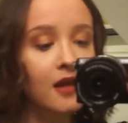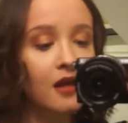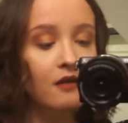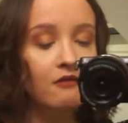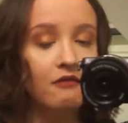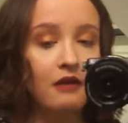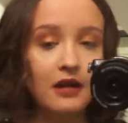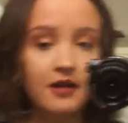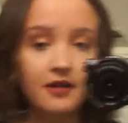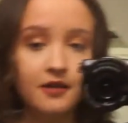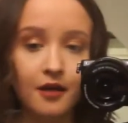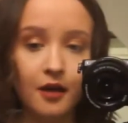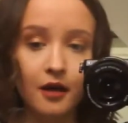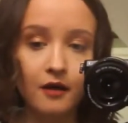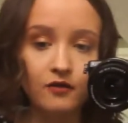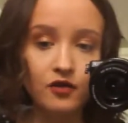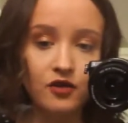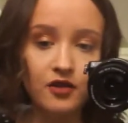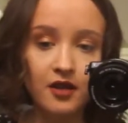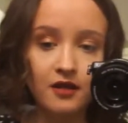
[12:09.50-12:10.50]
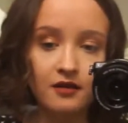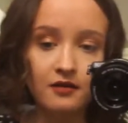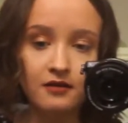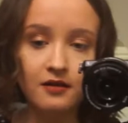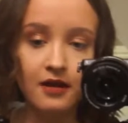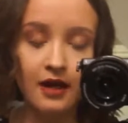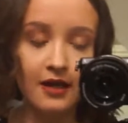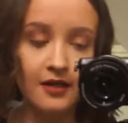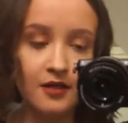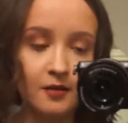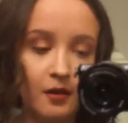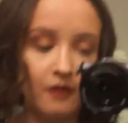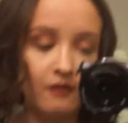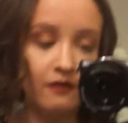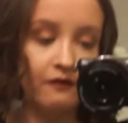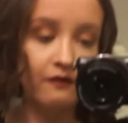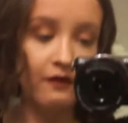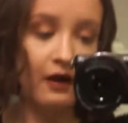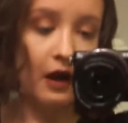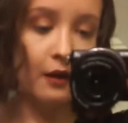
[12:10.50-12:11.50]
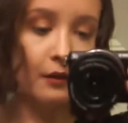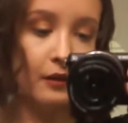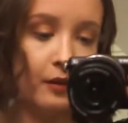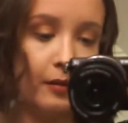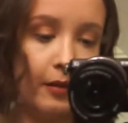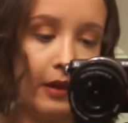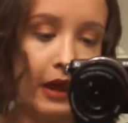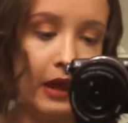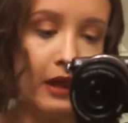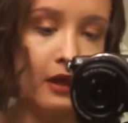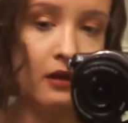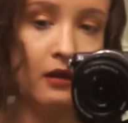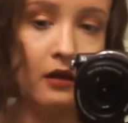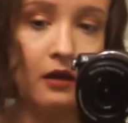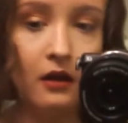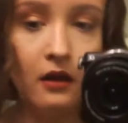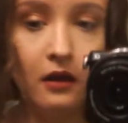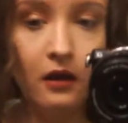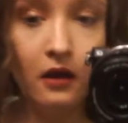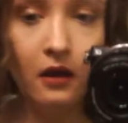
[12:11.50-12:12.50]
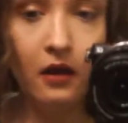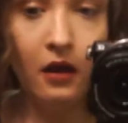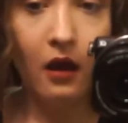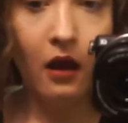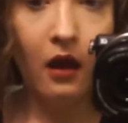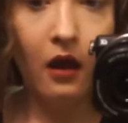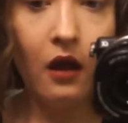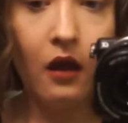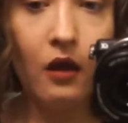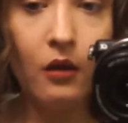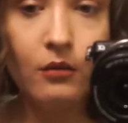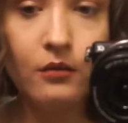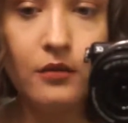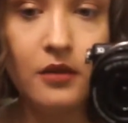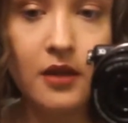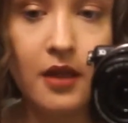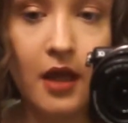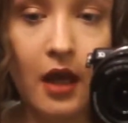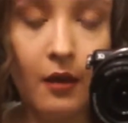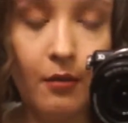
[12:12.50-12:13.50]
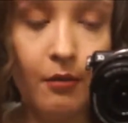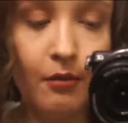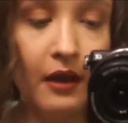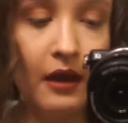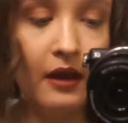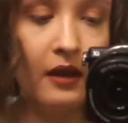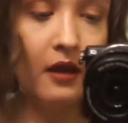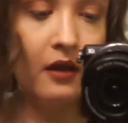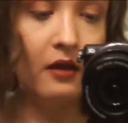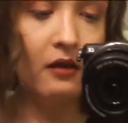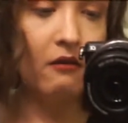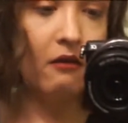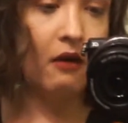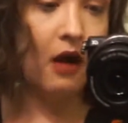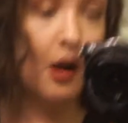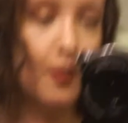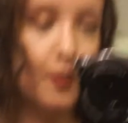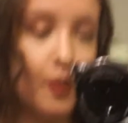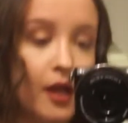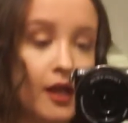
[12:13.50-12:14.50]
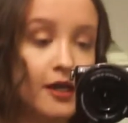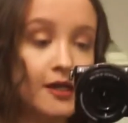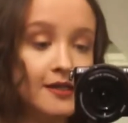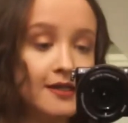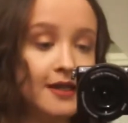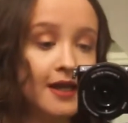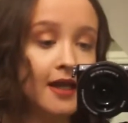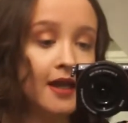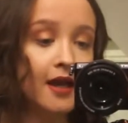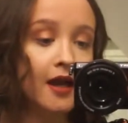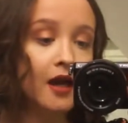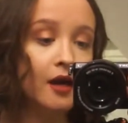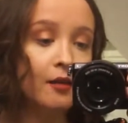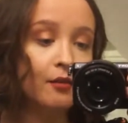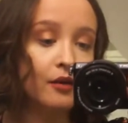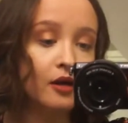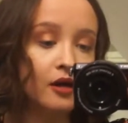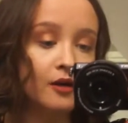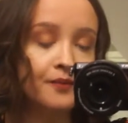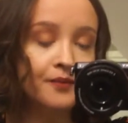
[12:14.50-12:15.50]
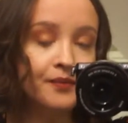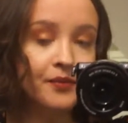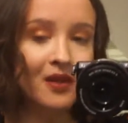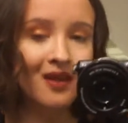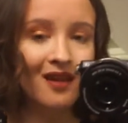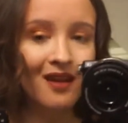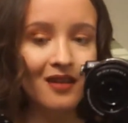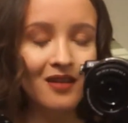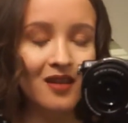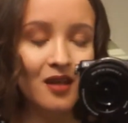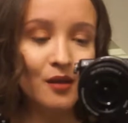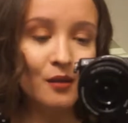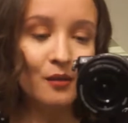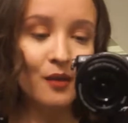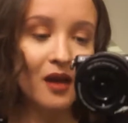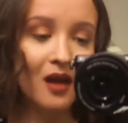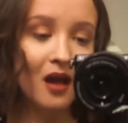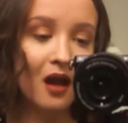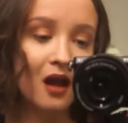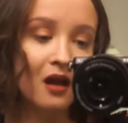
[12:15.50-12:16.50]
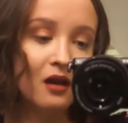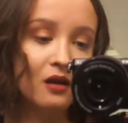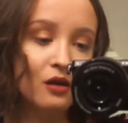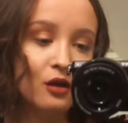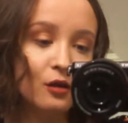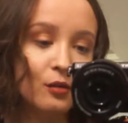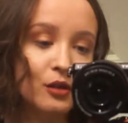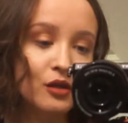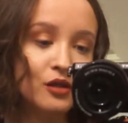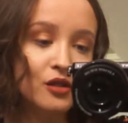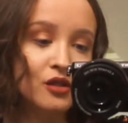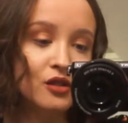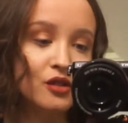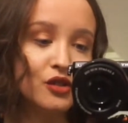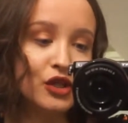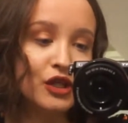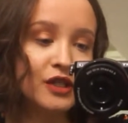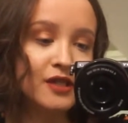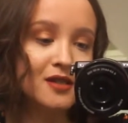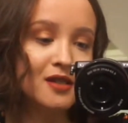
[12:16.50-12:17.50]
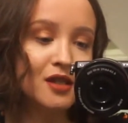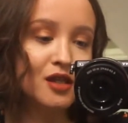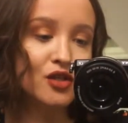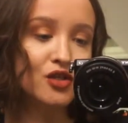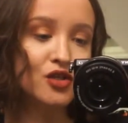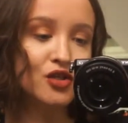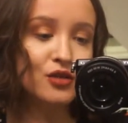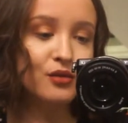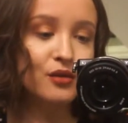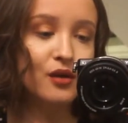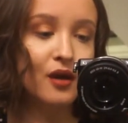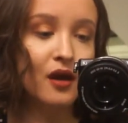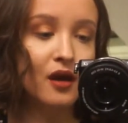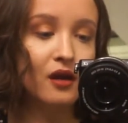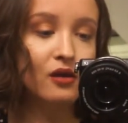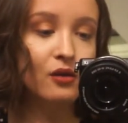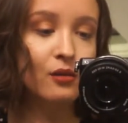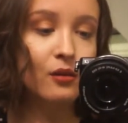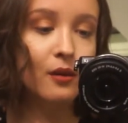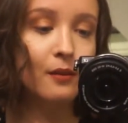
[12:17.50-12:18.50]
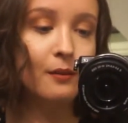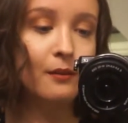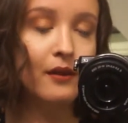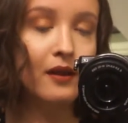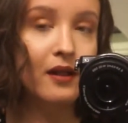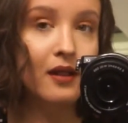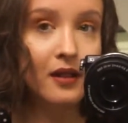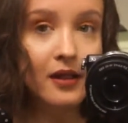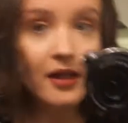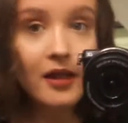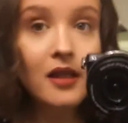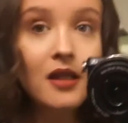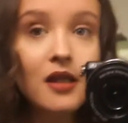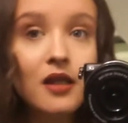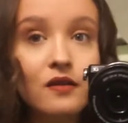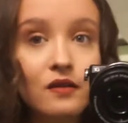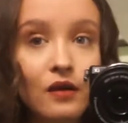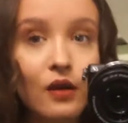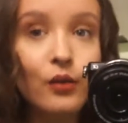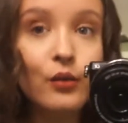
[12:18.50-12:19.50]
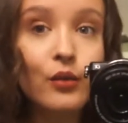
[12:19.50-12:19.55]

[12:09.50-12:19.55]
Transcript: ready to go. I've just had a bit of a fight with a pin to get a pin in the right place here, but I think I'm gonna get an Uber to the train station so I don't end up completely soaked.